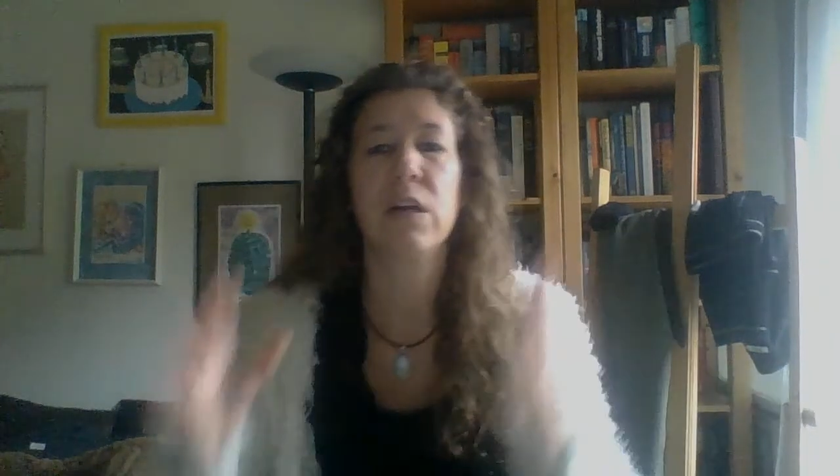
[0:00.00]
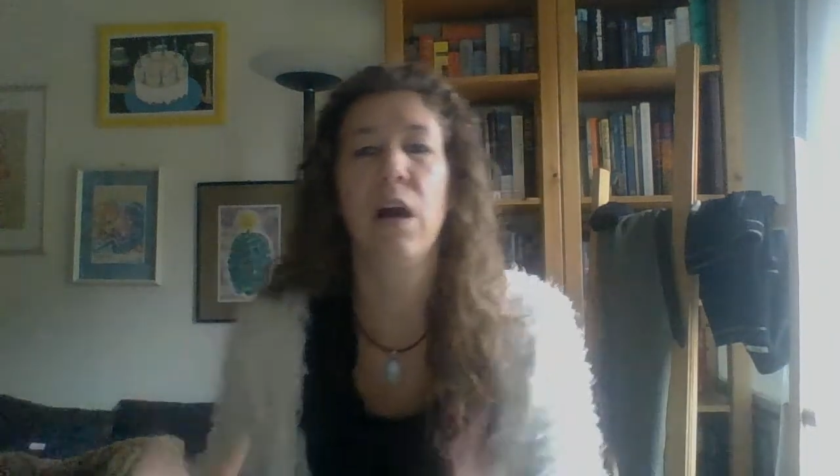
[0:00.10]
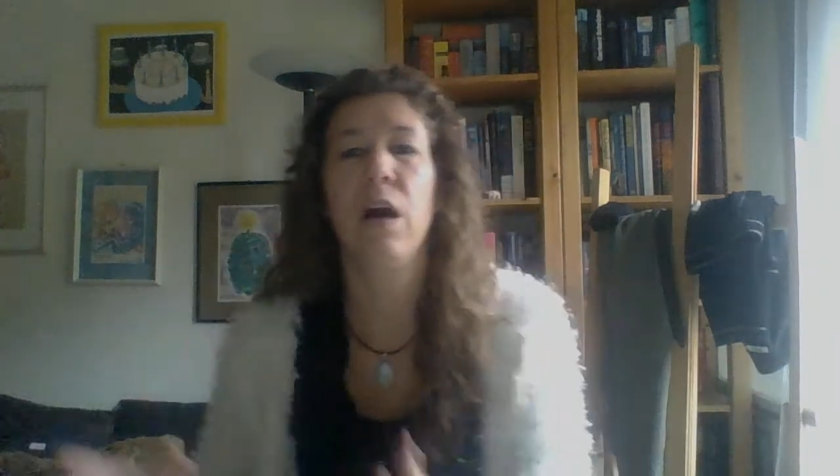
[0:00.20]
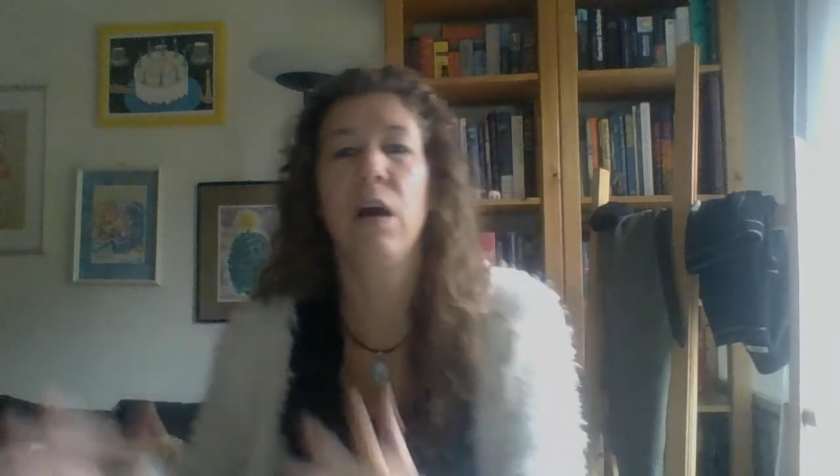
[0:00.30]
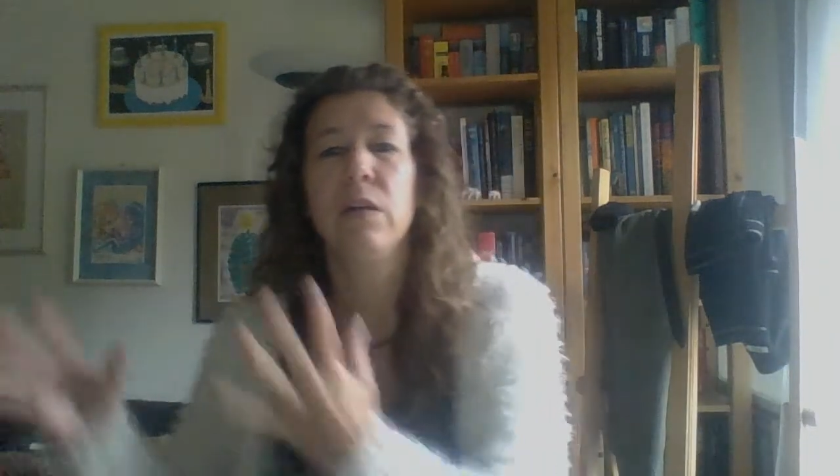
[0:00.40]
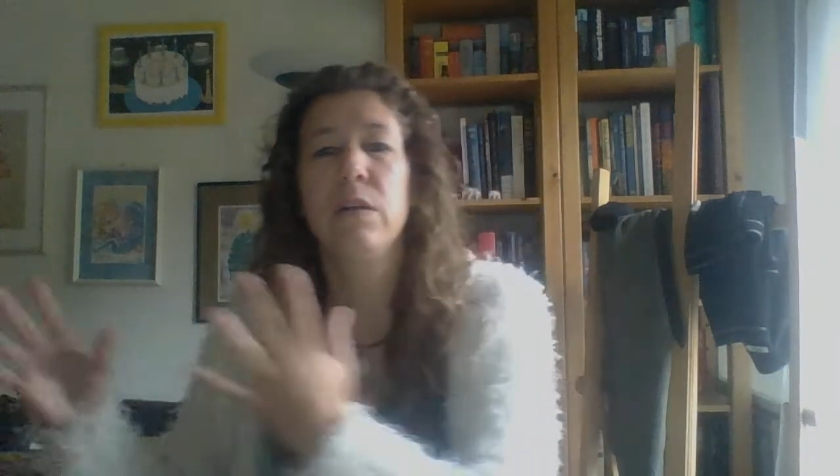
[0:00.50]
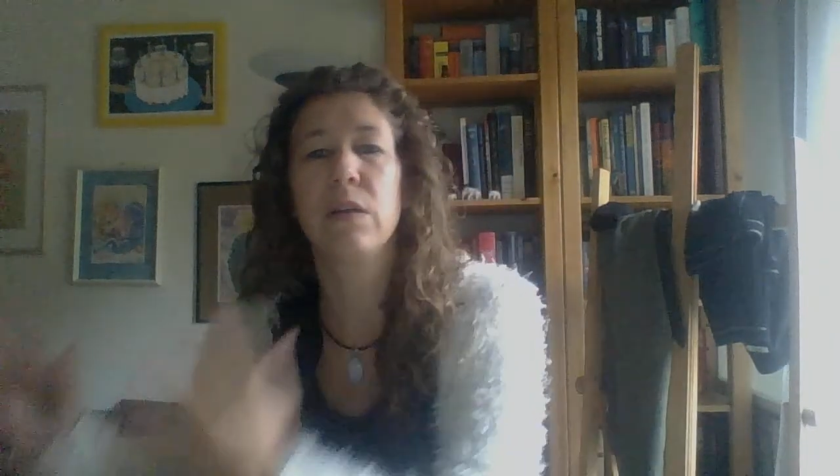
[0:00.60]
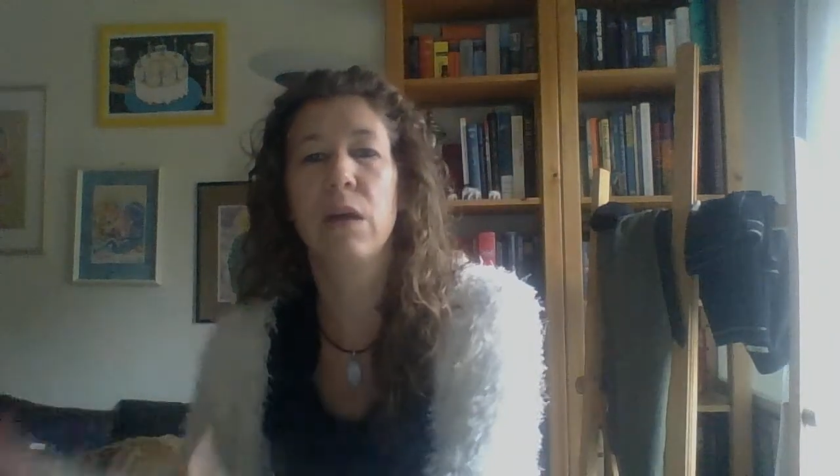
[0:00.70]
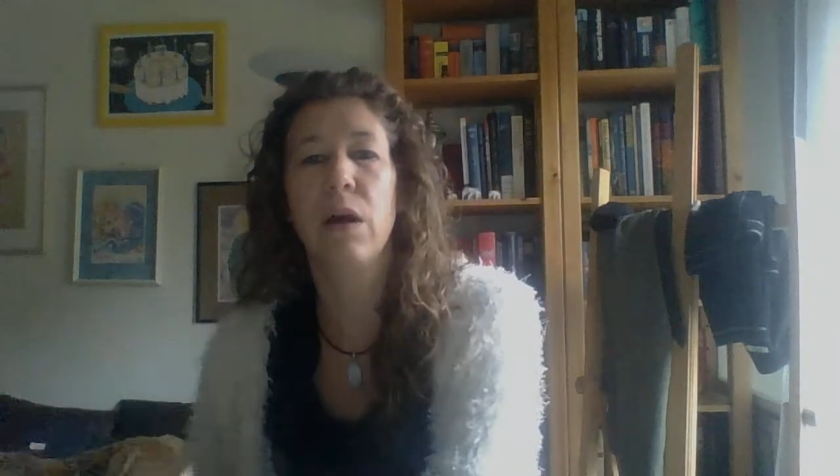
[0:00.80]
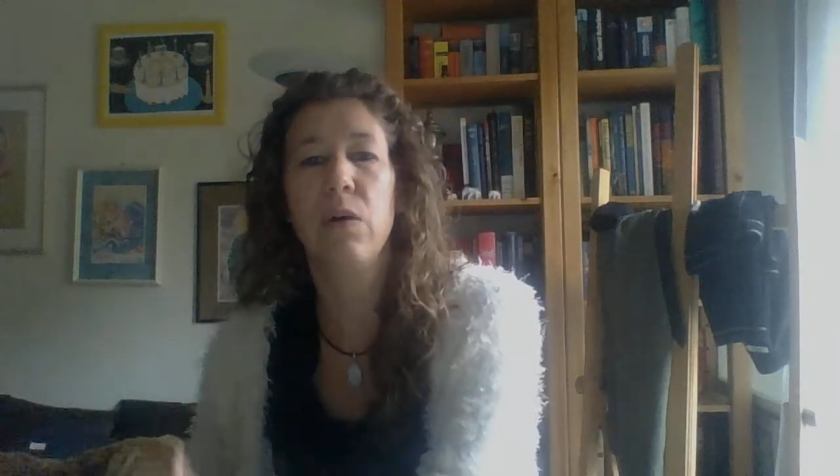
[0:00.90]
can't
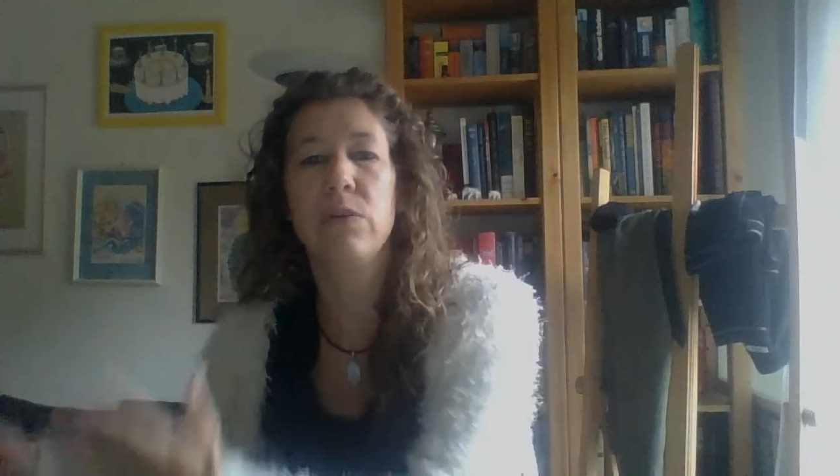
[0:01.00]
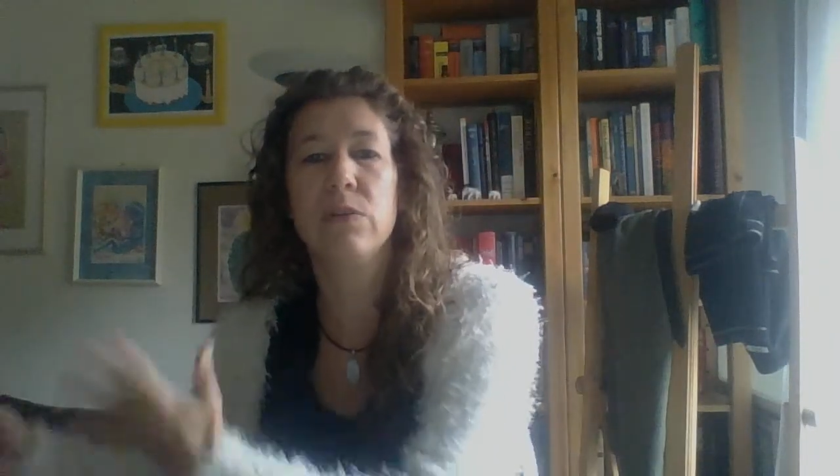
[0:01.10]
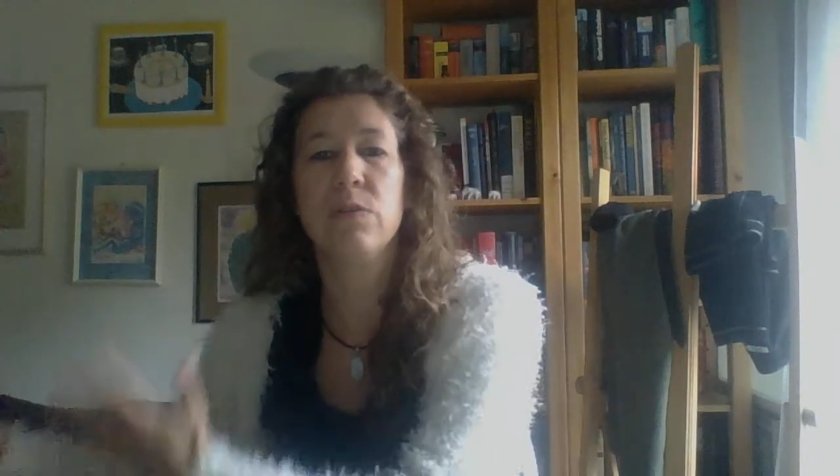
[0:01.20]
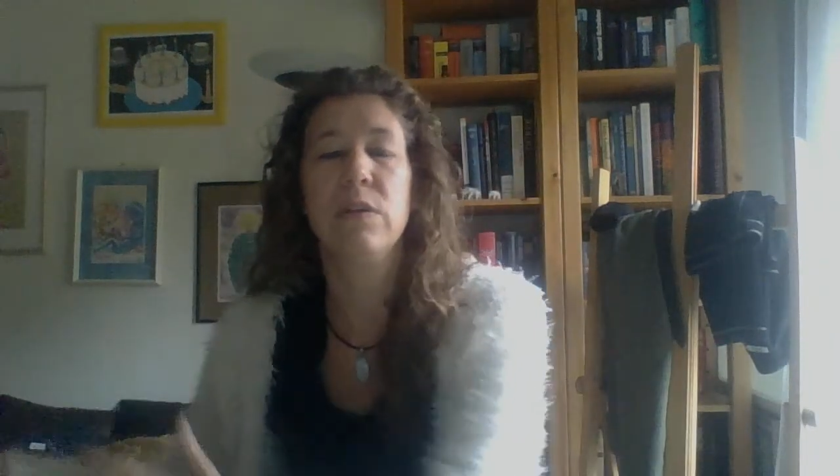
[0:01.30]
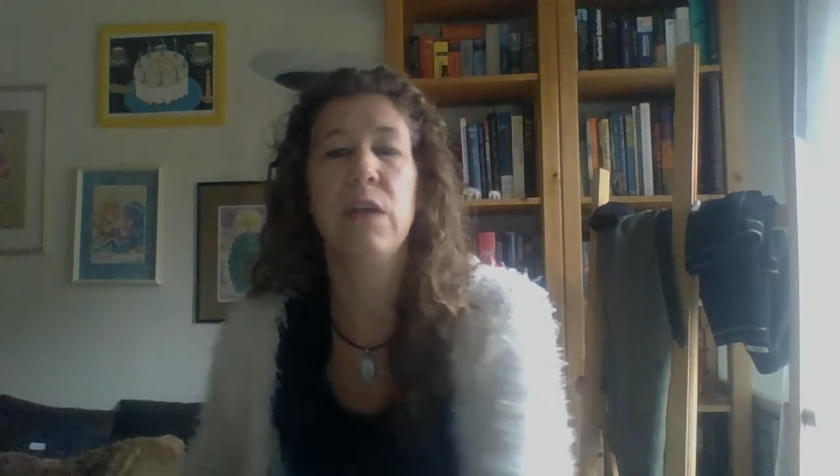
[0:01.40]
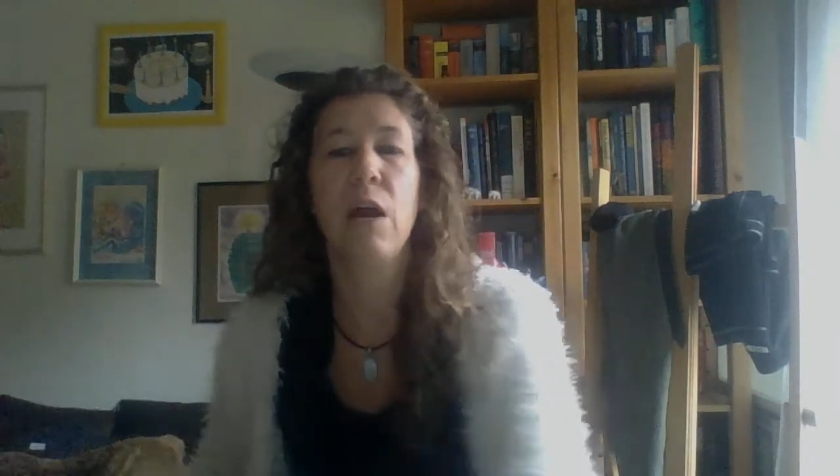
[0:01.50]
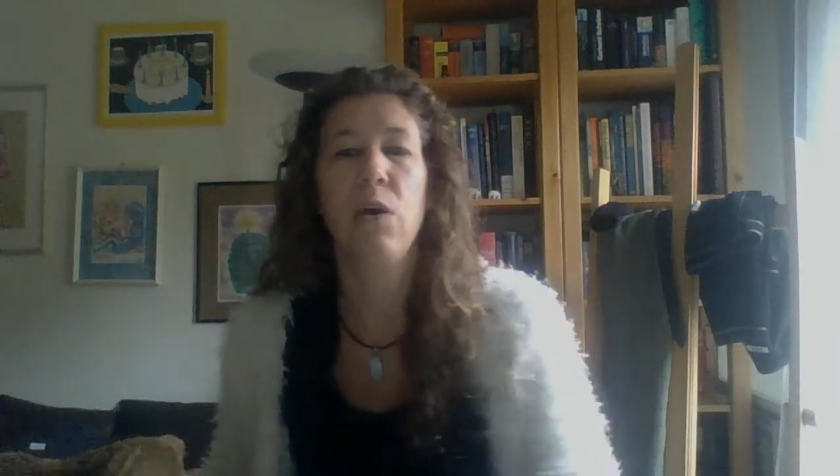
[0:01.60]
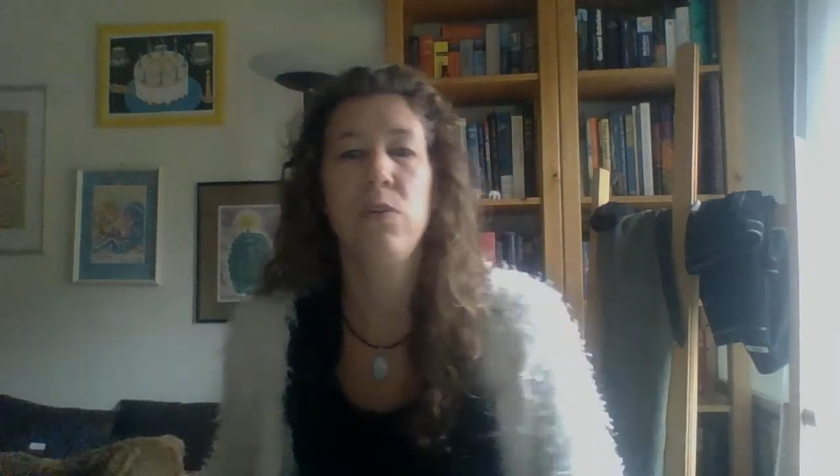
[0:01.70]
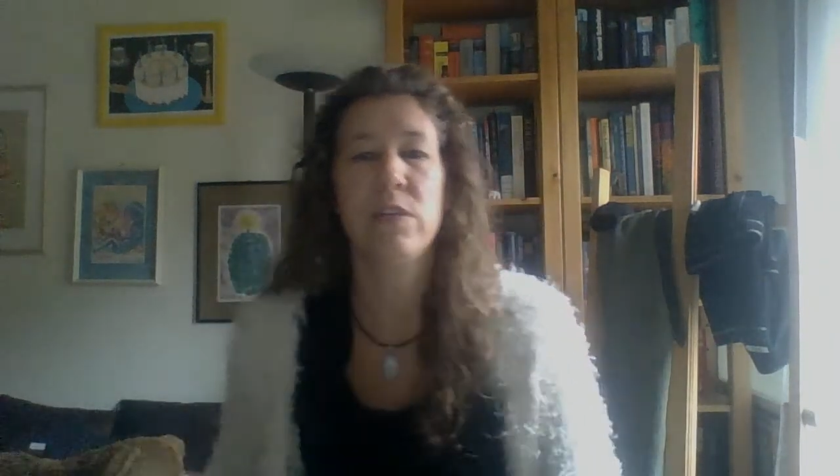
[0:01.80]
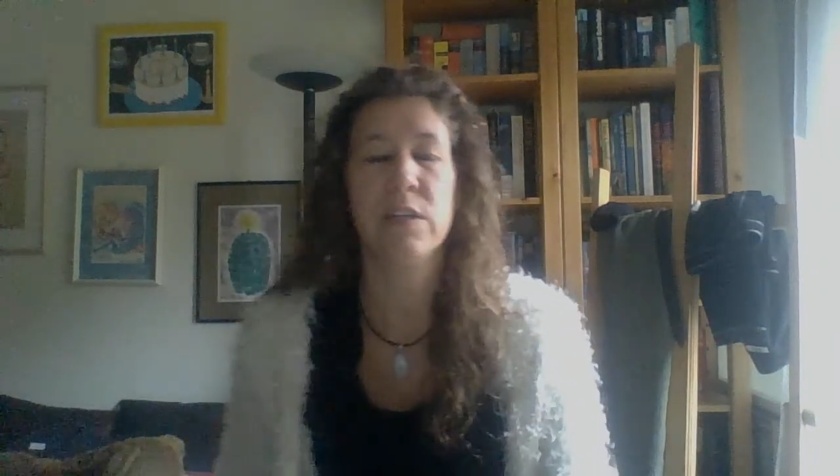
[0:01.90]
go to the
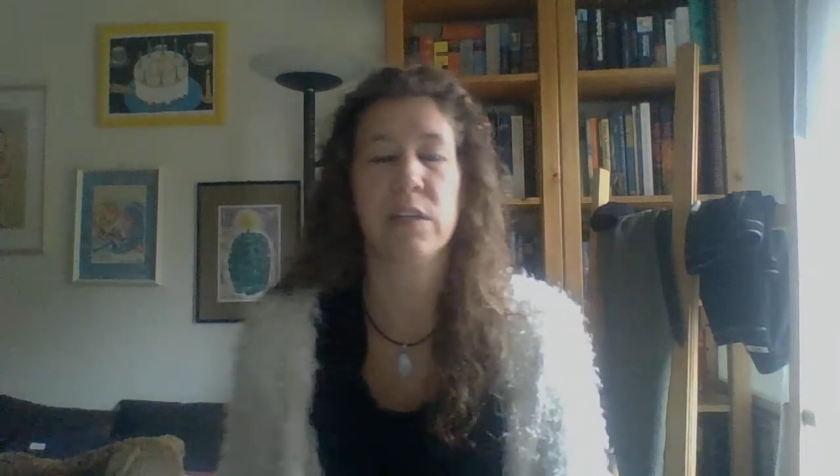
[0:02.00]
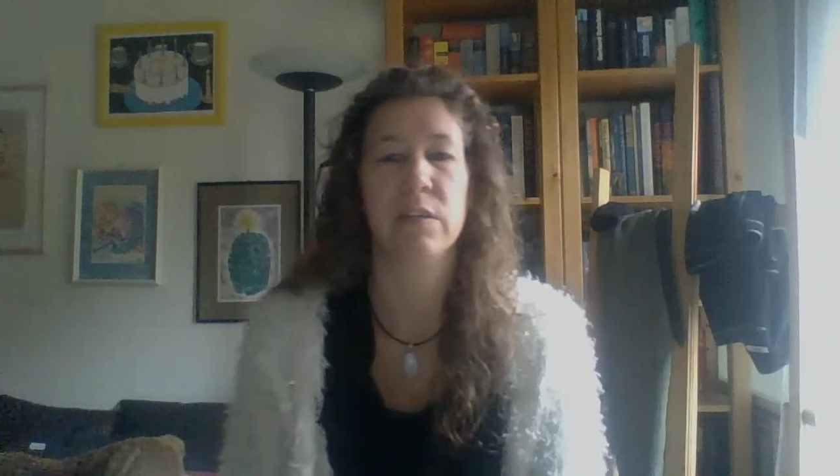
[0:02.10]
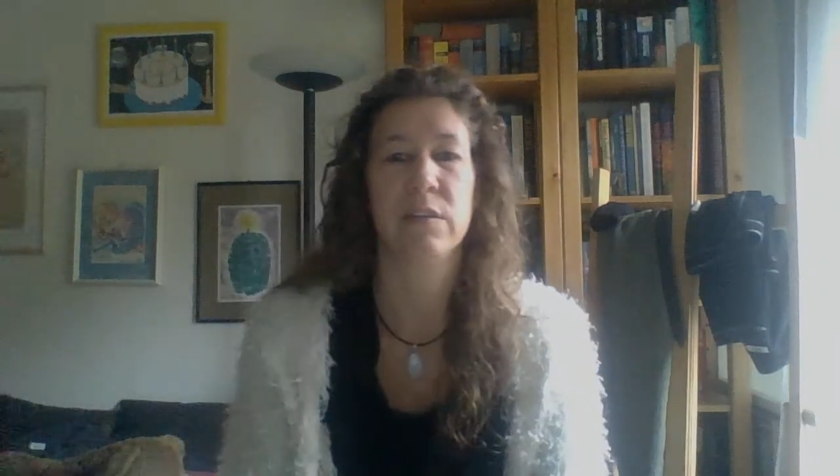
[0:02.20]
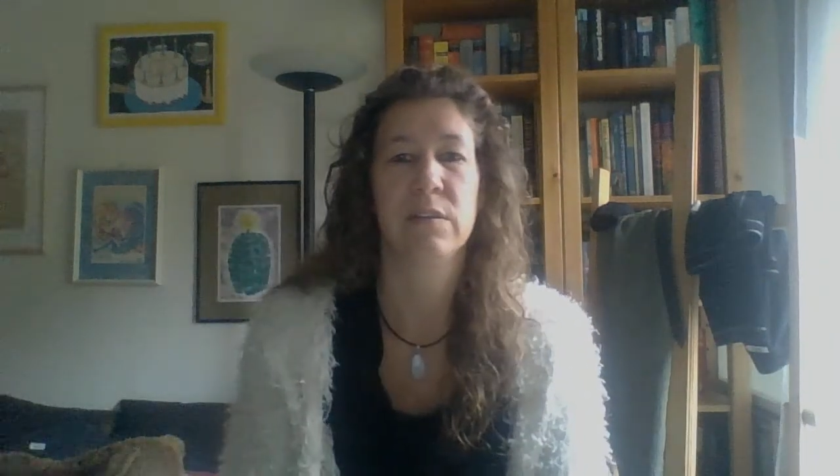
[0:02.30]
ocean